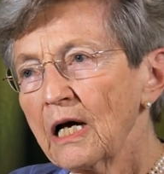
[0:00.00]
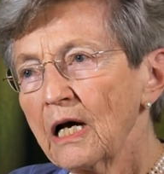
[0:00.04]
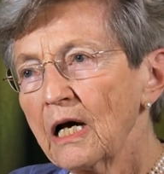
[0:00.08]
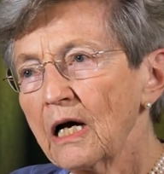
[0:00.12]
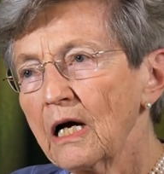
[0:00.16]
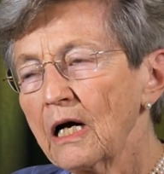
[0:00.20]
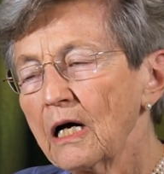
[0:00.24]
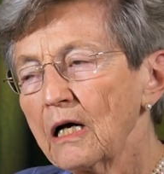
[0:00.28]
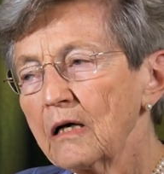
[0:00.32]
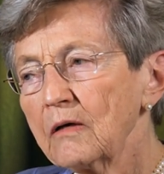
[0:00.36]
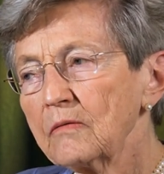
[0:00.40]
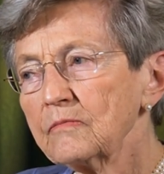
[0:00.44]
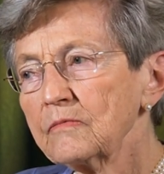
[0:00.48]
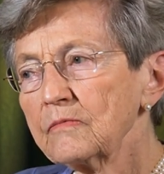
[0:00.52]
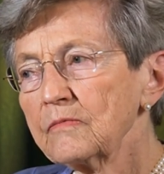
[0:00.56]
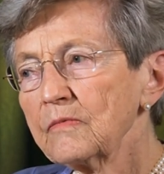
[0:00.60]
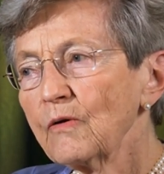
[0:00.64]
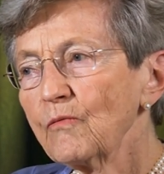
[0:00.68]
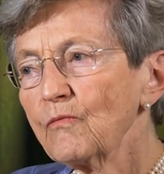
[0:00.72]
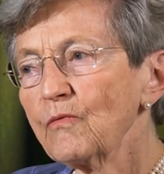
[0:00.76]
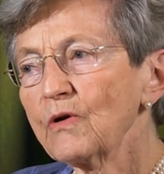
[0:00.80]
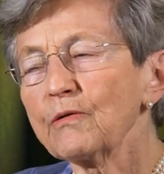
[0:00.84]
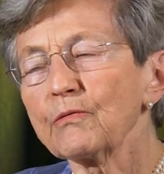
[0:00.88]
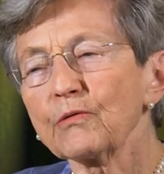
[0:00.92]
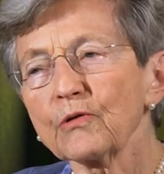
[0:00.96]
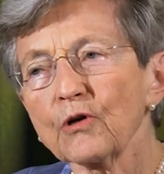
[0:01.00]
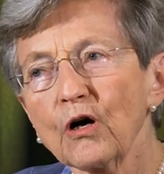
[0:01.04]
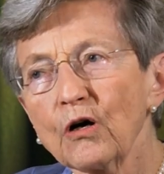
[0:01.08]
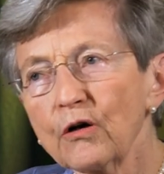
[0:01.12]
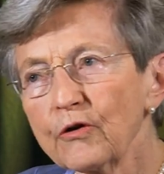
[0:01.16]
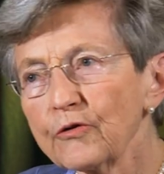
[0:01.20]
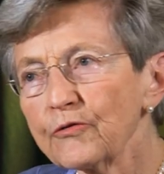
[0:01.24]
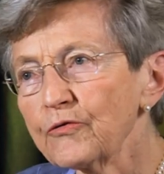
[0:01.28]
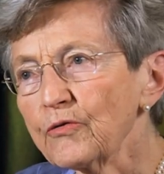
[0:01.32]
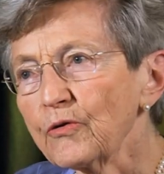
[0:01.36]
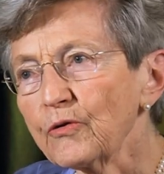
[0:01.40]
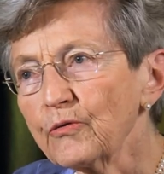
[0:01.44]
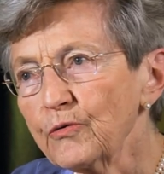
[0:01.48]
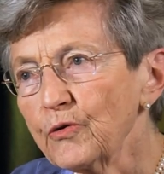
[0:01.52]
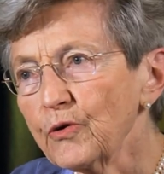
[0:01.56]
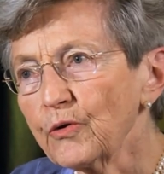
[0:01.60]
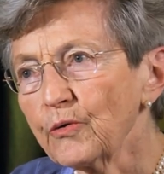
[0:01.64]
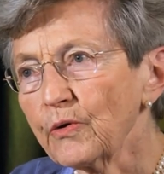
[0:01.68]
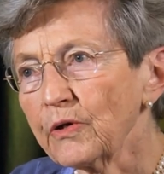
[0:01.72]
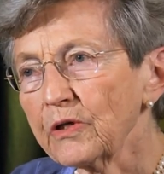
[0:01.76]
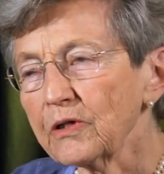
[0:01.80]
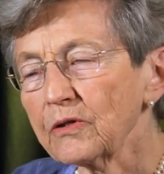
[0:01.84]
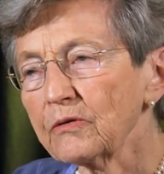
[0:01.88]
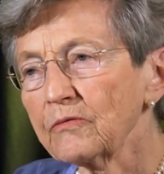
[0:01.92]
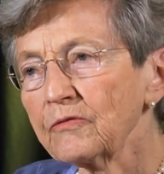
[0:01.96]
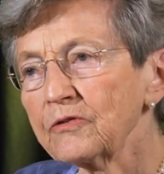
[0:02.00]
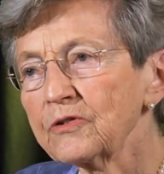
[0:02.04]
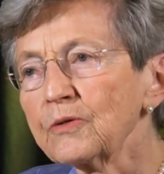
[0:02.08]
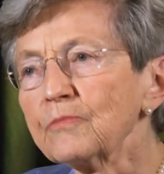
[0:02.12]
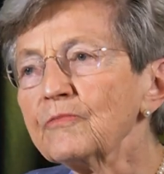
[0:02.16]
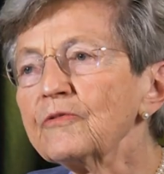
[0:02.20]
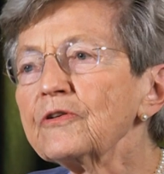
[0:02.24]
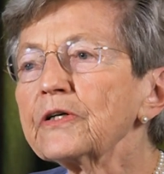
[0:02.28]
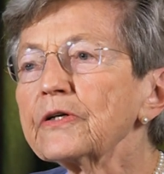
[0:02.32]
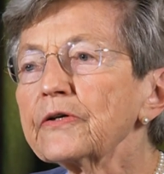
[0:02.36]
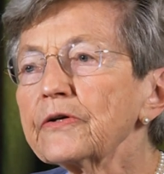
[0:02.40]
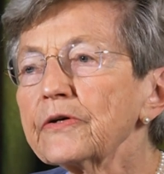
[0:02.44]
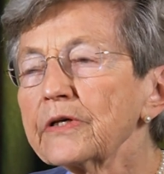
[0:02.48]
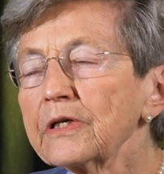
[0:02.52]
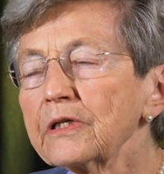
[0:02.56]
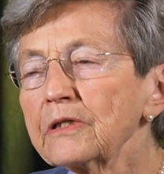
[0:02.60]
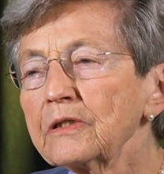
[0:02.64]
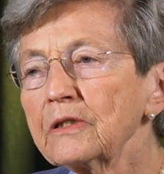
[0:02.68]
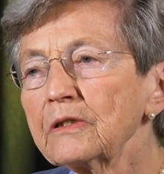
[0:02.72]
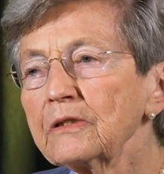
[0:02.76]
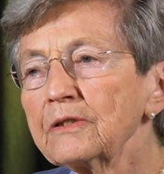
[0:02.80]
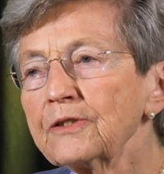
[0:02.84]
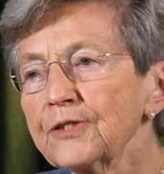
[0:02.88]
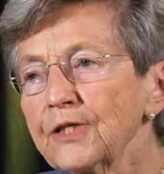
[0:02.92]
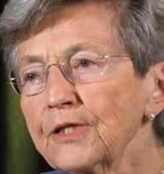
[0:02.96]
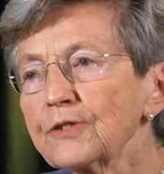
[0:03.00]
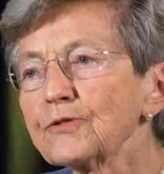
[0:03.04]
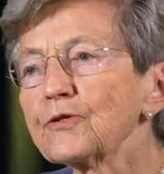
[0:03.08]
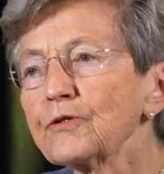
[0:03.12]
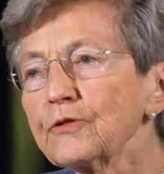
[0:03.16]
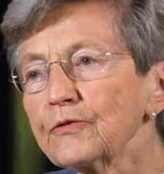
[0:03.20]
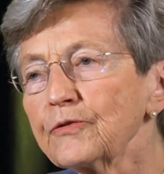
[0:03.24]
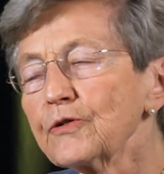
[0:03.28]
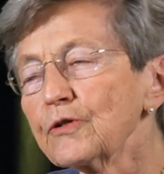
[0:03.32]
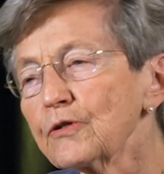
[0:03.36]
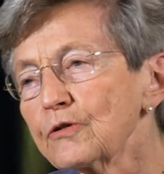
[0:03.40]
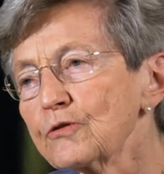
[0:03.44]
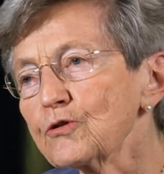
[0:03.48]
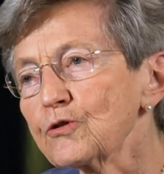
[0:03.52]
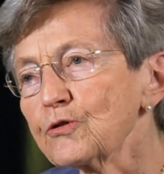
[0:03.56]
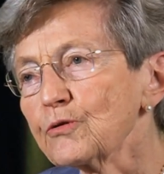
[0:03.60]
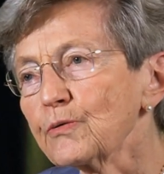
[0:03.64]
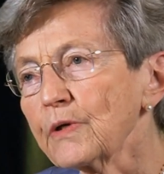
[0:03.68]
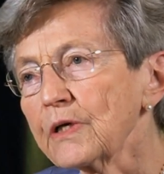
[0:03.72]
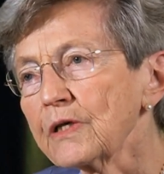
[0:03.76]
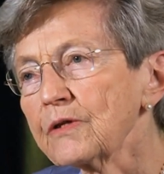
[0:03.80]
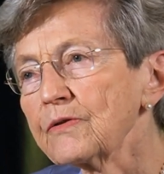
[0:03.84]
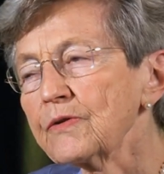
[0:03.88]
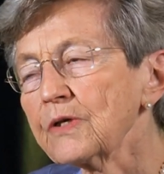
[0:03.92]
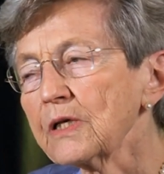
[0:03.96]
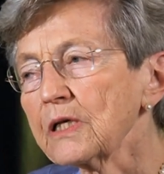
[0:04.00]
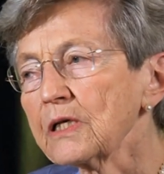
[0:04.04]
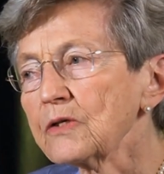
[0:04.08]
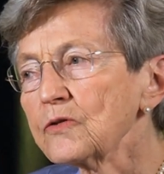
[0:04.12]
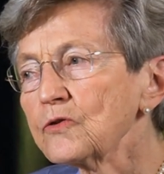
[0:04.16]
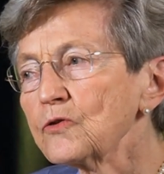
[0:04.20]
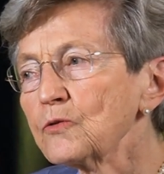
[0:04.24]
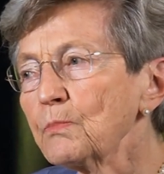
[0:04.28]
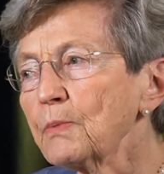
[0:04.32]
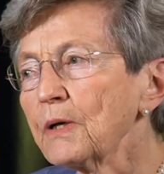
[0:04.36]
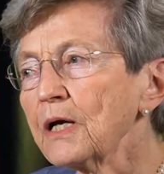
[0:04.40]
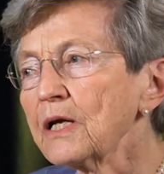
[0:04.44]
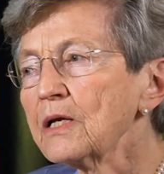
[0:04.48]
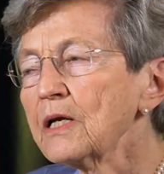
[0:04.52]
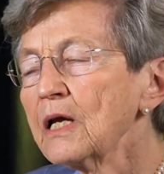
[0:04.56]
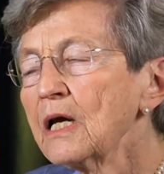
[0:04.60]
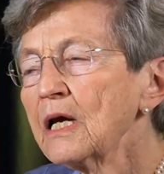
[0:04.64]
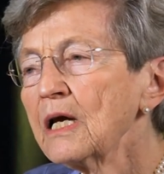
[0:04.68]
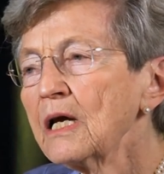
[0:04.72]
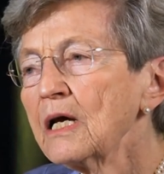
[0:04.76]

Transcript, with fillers: Um, we were also doing some very gentle nurturing things, but